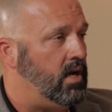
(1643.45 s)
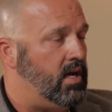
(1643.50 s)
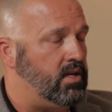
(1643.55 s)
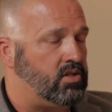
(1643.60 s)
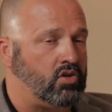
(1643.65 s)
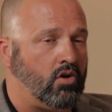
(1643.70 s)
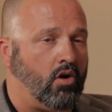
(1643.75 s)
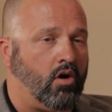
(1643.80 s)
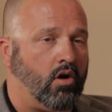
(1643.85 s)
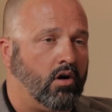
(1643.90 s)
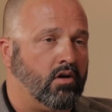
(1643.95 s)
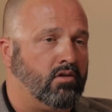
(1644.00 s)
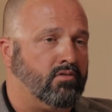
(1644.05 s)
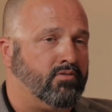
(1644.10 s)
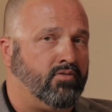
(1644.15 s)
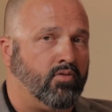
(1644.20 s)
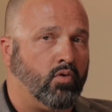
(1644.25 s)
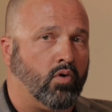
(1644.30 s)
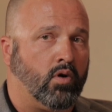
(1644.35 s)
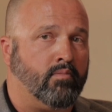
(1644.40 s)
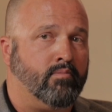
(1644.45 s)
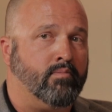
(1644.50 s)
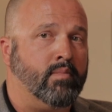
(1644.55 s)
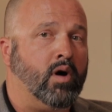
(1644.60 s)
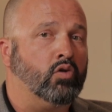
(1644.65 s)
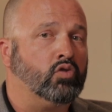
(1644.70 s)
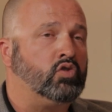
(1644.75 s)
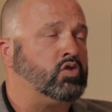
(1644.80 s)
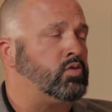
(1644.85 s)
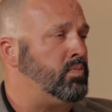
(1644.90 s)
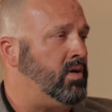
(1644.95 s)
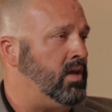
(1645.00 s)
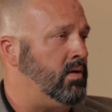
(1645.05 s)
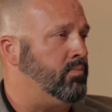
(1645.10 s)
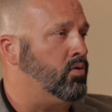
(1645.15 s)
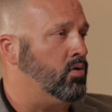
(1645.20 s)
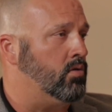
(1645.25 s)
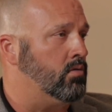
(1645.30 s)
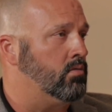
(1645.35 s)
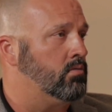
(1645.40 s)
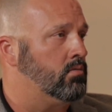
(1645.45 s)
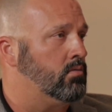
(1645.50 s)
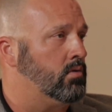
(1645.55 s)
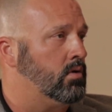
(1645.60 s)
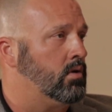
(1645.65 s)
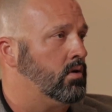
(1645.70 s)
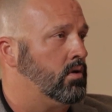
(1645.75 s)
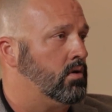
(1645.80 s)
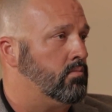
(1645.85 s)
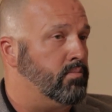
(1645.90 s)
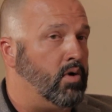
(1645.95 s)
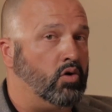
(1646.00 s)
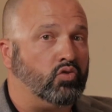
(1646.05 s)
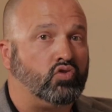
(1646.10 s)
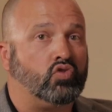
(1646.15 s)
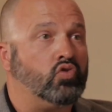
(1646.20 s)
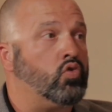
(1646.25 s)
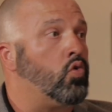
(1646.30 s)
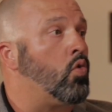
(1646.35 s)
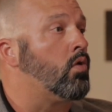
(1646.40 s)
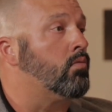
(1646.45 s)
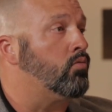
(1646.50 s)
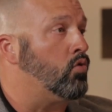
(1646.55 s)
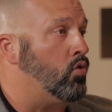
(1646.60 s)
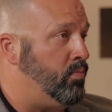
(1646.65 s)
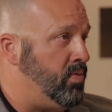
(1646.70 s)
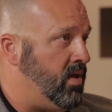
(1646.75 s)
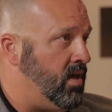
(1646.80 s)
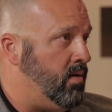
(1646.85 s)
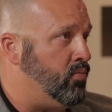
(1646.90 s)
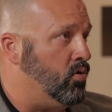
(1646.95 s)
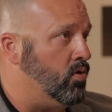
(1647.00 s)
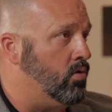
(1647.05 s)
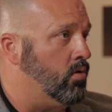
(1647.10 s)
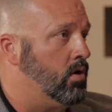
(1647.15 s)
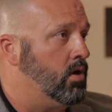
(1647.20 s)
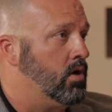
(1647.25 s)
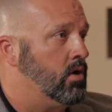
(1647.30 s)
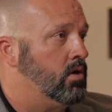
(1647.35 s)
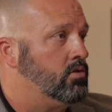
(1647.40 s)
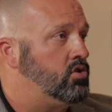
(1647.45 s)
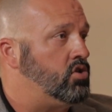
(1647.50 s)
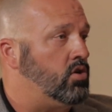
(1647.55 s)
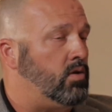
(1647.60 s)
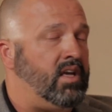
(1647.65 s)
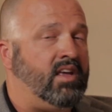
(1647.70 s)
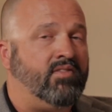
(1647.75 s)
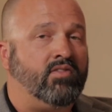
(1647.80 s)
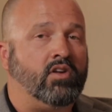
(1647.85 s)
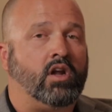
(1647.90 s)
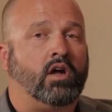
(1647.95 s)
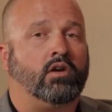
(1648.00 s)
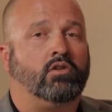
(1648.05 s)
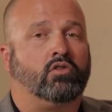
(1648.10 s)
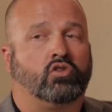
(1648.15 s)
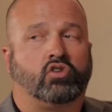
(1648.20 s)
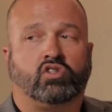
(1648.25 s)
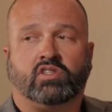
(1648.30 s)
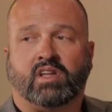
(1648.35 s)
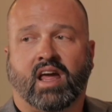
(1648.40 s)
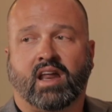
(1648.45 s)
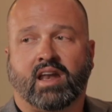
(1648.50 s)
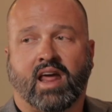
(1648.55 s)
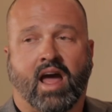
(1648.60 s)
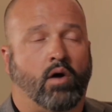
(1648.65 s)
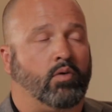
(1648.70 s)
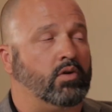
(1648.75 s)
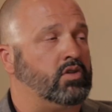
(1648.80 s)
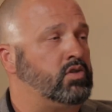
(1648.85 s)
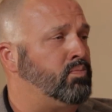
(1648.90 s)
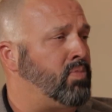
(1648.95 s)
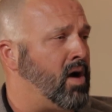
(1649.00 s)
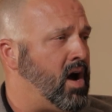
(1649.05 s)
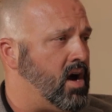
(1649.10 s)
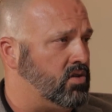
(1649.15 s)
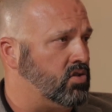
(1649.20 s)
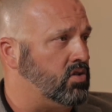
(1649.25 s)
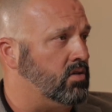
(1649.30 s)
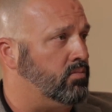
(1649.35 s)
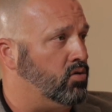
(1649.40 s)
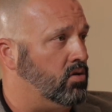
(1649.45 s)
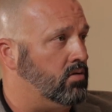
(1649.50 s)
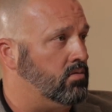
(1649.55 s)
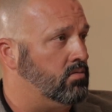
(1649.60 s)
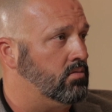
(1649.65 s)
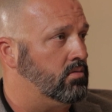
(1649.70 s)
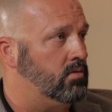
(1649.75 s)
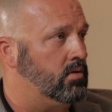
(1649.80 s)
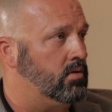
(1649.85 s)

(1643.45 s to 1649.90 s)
It's hard for most people, most normal people, to even understand how it's possible.